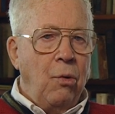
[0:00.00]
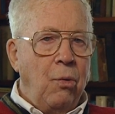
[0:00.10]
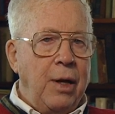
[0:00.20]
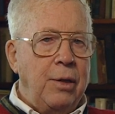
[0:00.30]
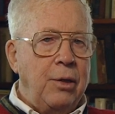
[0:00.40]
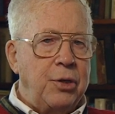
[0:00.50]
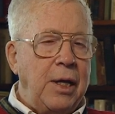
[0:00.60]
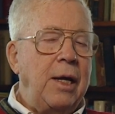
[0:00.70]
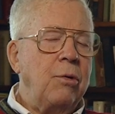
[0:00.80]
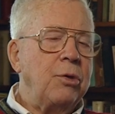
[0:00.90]
When the
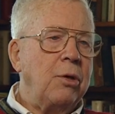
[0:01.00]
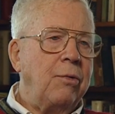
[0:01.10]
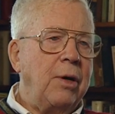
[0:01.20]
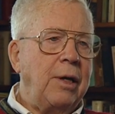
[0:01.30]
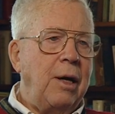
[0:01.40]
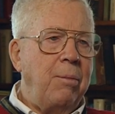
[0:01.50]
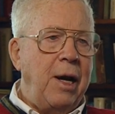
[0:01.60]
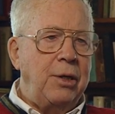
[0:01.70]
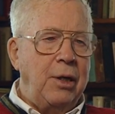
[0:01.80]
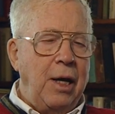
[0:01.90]
skiing was over and I came
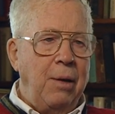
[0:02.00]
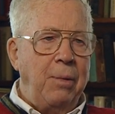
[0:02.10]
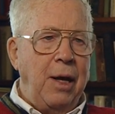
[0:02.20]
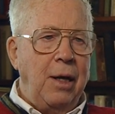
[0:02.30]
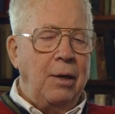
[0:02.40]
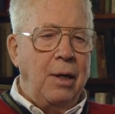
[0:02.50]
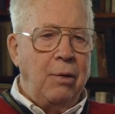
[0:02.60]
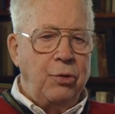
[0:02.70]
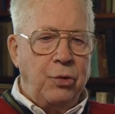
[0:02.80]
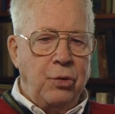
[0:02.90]
back to Camp Hale, I
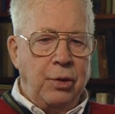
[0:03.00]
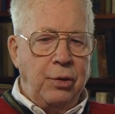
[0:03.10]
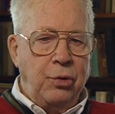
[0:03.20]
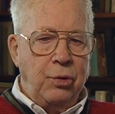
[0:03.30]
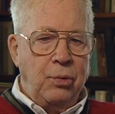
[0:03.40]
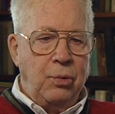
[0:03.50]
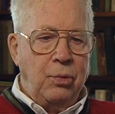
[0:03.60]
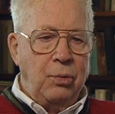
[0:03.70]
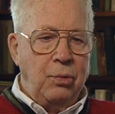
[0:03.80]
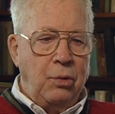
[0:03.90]
was going
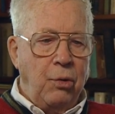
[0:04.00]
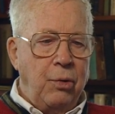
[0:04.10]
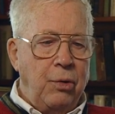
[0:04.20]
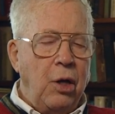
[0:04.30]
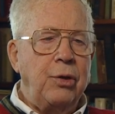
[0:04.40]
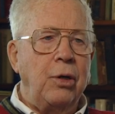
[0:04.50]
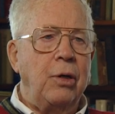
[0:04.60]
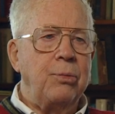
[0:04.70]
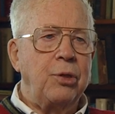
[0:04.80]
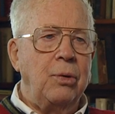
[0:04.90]
to go to a
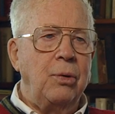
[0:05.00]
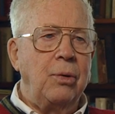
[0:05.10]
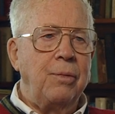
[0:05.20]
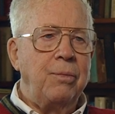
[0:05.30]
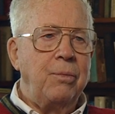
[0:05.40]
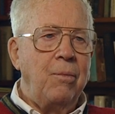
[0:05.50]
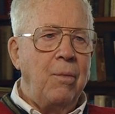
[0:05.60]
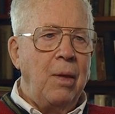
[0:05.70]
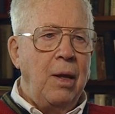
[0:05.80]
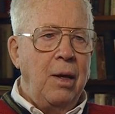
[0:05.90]
non-com school.
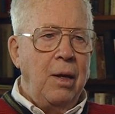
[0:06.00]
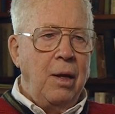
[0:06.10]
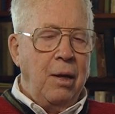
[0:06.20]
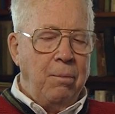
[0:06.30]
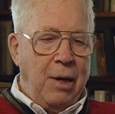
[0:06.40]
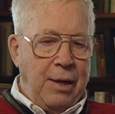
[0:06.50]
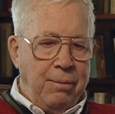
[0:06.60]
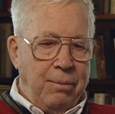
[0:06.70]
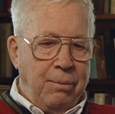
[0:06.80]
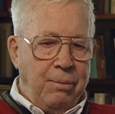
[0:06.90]
But
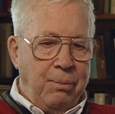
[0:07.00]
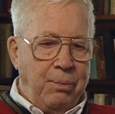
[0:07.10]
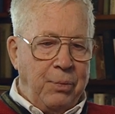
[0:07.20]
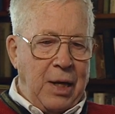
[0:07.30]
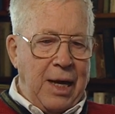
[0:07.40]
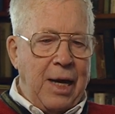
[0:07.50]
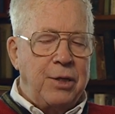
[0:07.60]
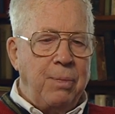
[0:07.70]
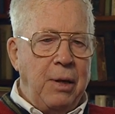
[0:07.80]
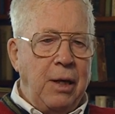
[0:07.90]
they
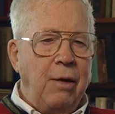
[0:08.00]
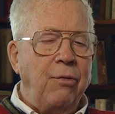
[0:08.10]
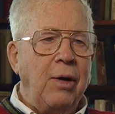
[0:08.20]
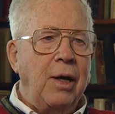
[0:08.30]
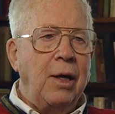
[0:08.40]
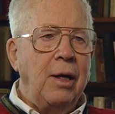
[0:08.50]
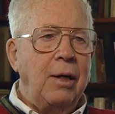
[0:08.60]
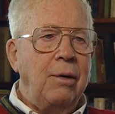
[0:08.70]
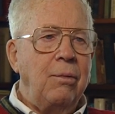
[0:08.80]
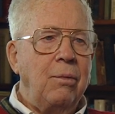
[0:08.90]
asked me if I
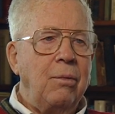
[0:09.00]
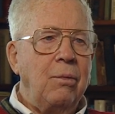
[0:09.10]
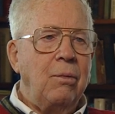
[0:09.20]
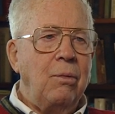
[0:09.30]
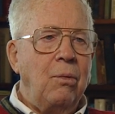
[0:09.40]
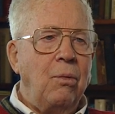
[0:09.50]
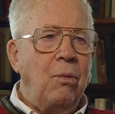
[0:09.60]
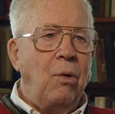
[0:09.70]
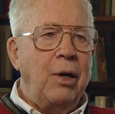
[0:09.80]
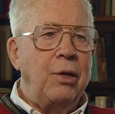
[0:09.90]

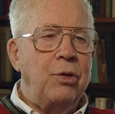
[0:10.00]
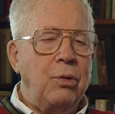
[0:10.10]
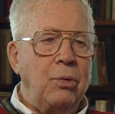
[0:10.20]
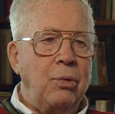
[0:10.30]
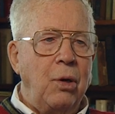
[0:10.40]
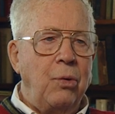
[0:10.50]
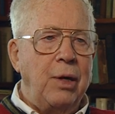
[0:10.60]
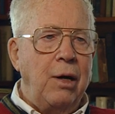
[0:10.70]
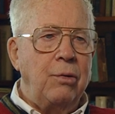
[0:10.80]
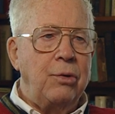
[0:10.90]
wanted to go
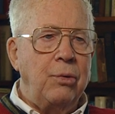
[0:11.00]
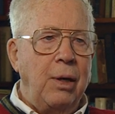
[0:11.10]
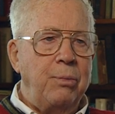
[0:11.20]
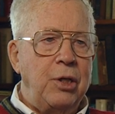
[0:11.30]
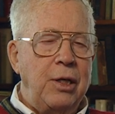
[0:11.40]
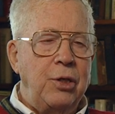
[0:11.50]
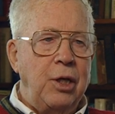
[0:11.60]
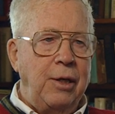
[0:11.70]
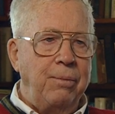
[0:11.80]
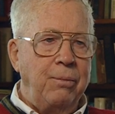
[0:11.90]
down to
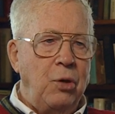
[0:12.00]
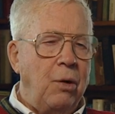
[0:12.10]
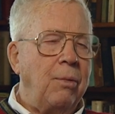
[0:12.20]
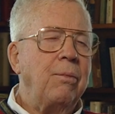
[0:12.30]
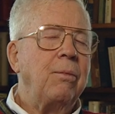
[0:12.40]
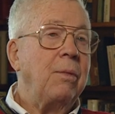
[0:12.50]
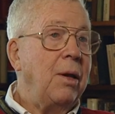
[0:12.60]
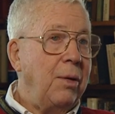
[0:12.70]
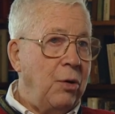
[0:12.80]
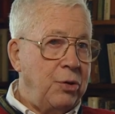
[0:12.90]
MTG. No,
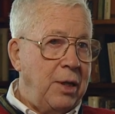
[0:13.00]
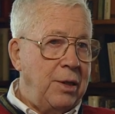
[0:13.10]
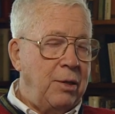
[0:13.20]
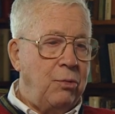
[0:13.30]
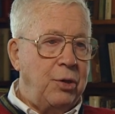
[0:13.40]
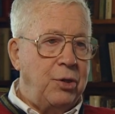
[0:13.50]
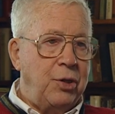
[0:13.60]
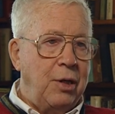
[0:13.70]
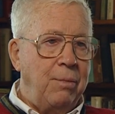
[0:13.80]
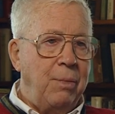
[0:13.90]
those days it
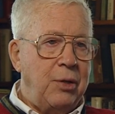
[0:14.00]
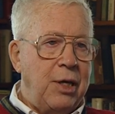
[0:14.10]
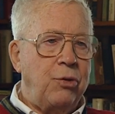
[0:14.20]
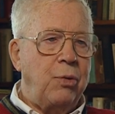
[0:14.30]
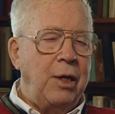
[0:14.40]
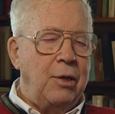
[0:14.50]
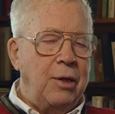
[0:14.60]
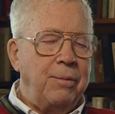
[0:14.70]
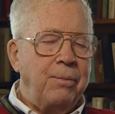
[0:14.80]
was 10th Recon.